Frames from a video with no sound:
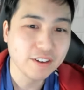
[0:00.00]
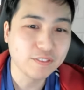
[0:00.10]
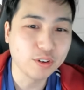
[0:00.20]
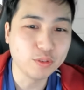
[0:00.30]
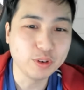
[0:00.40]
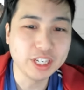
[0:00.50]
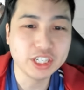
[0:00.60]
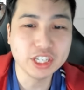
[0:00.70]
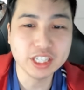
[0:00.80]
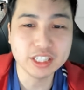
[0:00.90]
for
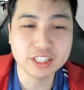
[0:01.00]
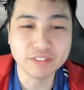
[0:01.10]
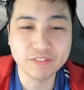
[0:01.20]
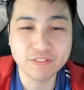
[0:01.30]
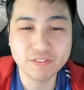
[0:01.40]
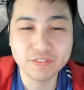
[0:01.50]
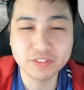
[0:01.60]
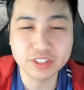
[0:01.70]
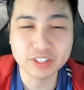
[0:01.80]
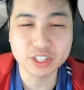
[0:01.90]
reaching the
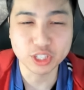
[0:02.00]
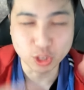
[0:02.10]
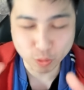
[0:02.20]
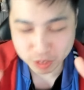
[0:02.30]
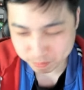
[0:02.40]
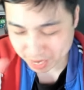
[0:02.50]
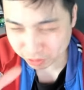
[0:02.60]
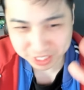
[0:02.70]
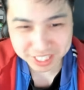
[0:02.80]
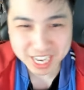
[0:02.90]
the snowy
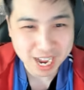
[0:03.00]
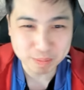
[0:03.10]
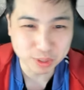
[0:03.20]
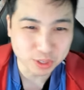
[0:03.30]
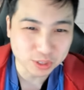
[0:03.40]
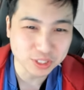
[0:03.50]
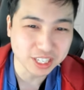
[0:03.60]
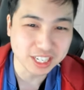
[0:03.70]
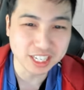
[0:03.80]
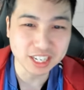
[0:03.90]
mountain capital
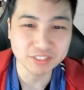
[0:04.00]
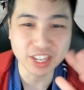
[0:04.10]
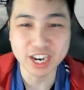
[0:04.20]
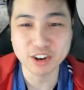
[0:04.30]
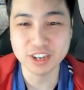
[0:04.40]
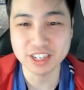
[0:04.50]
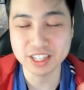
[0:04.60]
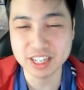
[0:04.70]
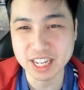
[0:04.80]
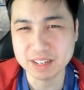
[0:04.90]
city of the
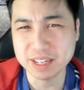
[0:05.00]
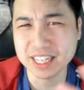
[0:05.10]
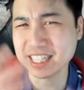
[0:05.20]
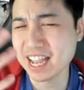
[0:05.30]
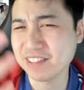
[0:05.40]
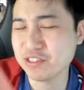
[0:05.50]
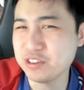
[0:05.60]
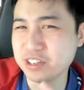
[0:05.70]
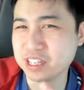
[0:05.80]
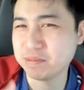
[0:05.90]
area. I think that's after
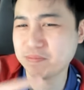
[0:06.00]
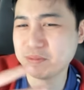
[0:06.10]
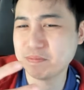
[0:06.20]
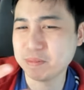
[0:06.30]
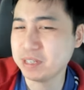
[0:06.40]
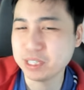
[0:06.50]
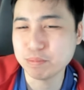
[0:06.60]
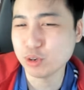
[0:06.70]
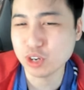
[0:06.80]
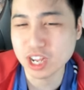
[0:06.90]
you just complete the
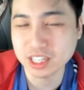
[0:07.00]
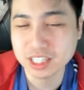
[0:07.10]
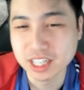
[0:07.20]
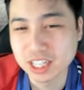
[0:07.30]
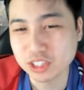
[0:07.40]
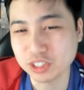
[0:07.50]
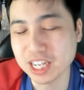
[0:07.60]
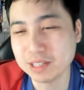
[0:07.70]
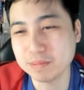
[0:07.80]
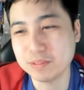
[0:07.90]
prologue. So
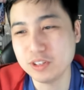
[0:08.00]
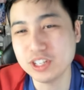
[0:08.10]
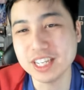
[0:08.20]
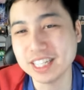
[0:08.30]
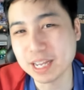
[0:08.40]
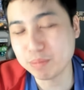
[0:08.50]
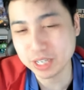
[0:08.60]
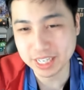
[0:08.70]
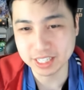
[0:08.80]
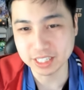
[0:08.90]
that you can get that
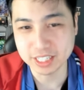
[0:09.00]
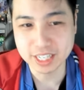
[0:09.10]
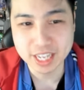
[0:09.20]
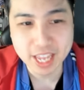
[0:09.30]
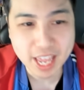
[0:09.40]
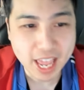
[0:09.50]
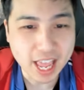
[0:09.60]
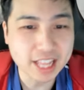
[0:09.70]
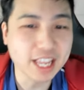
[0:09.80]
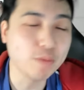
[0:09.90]
pretty easily.
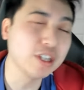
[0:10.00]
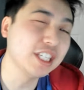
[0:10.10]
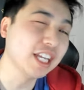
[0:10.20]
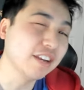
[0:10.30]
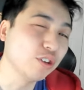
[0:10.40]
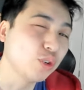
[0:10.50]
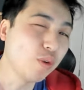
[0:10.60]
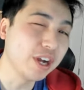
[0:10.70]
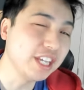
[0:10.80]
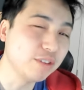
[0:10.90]
And then once you get level
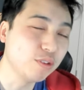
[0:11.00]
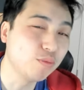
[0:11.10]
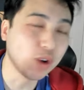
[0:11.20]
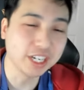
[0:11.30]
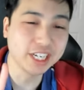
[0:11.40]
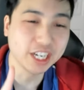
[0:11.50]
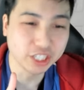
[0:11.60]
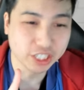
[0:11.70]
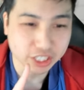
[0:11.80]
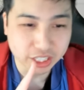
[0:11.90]
20 with one
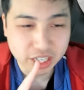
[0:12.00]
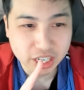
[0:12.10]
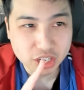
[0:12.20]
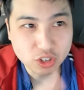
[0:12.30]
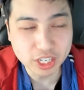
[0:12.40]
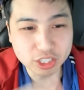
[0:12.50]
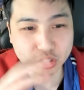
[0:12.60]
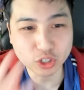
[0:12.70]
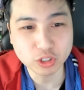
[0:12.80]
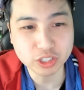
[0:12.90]
character, you get the
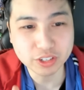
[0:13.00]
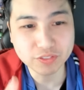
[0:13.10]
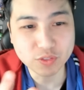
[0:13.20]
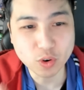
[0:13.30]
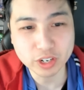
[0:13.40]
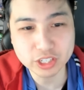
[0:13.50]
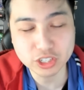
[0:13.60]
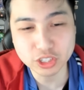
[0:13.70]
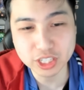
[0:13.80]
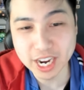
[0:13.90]
earlier
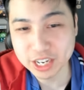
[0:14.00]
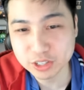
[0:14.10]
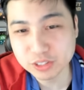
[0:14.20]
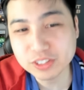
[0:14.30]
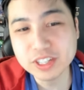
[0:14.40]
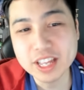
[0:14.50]
Voyager title.